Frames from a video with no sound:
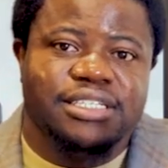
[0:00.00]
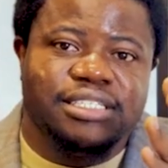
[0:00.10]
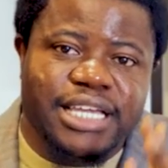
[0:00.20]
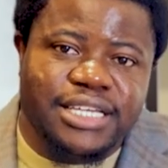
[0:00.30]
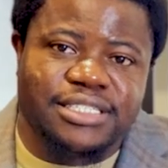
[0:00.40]

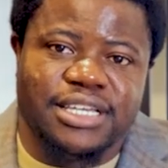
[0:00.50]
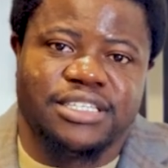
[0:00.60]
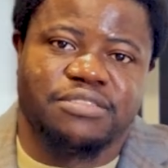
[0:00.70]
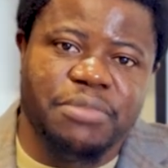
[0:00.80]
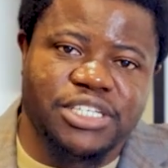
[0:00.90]
This
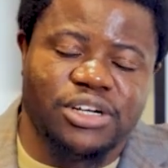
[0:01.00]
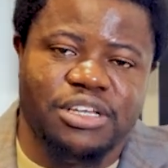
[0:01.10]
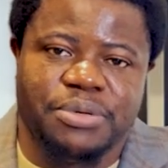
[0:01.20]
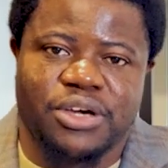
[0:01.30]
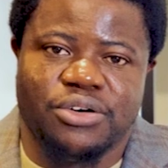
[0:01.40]
is
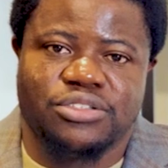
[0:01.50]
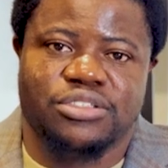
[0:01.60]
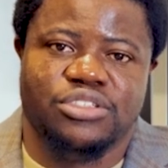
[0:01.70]
majorly because